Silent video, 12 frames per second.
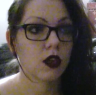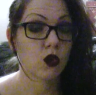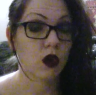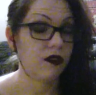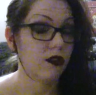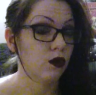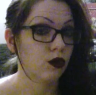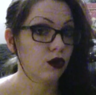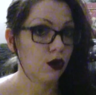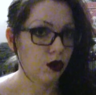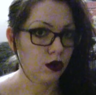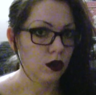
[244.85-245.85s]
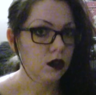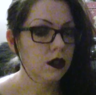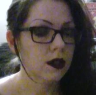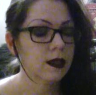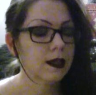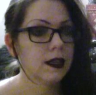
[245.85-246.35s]
12-year-old girl,
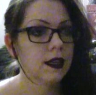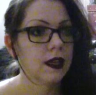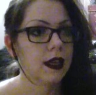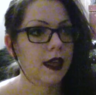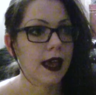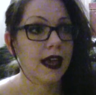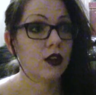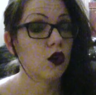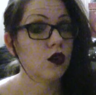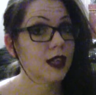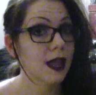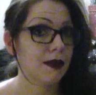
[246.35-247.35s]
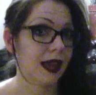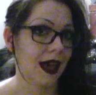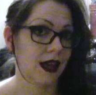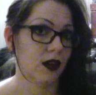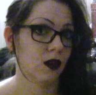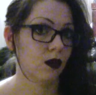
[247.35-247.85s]
and her
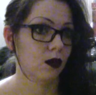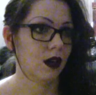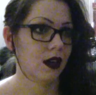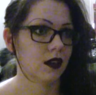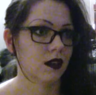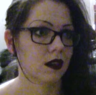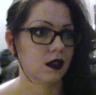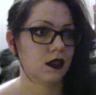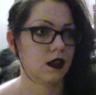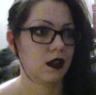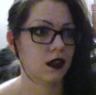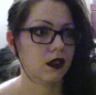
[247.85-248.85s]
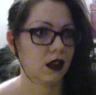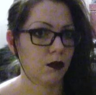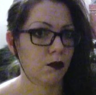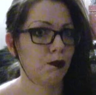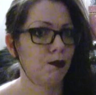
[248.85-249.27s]
stepdad, who is a sadistic